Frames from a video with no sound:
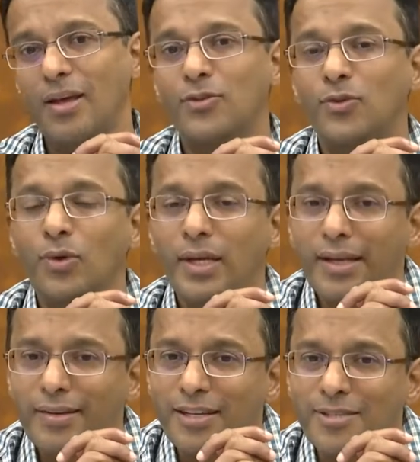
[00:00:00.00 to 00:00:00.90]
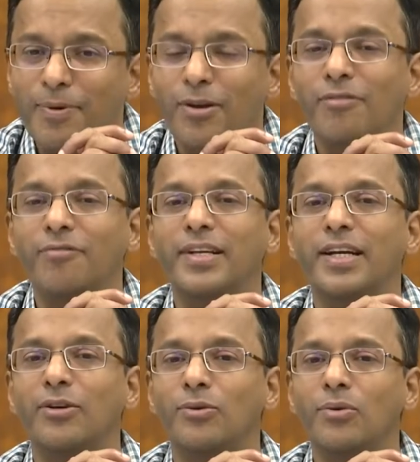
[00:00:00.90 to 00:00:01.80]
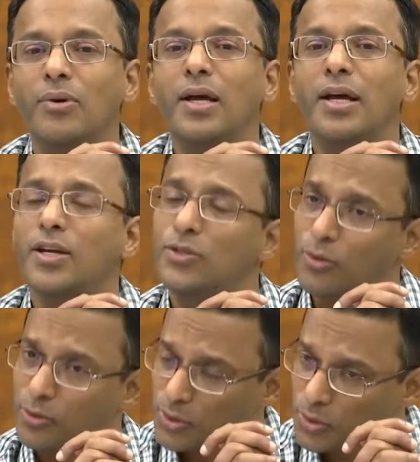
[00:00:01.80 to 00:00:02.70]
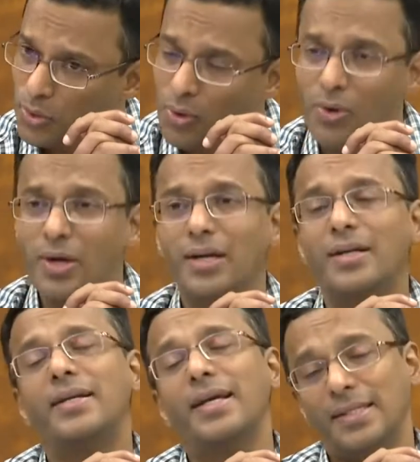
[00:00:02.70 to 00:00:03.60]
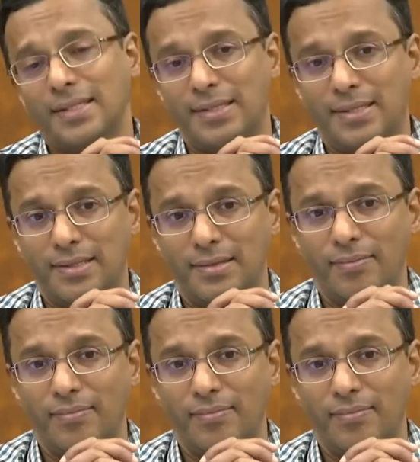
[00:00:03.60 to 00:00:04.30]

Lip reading: So linear span of D2 is also dense.